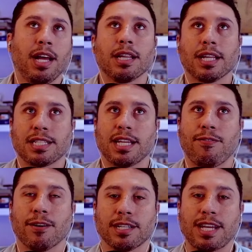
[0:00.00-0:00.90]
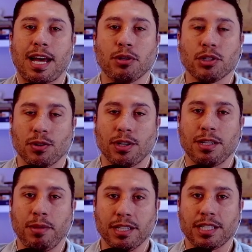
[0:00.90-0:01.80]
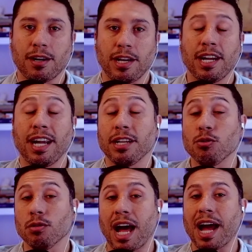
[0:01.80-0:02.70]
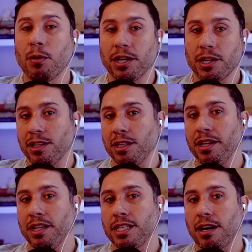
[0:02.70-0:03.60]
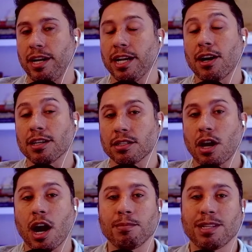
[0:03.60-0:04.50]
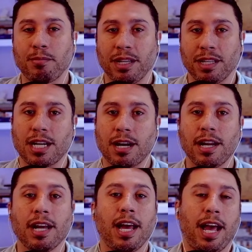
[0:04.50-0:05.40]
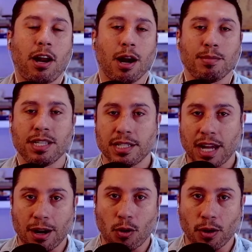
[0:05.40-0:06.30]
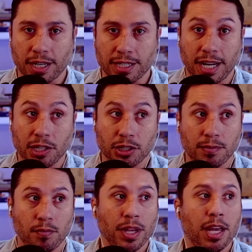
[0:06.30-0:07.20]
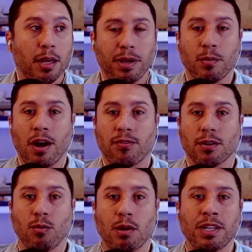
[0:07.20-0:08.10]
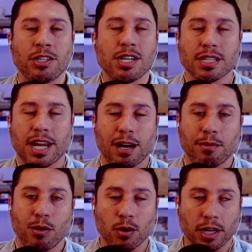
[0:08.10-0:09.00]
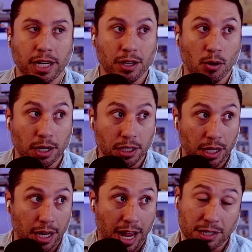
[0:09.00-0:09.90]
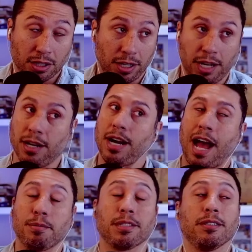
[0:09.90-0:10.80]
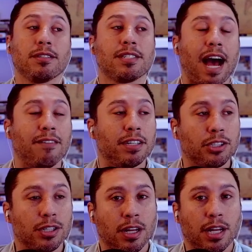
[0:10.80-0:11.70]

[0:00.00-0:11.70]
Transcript: let's say, for example, you're in the military and you lie while you're in the military. It causes harm to the military and harms the entire organization. Meanwhile, for a woman, she doesn't care about working, according to Esther here, absolute savage.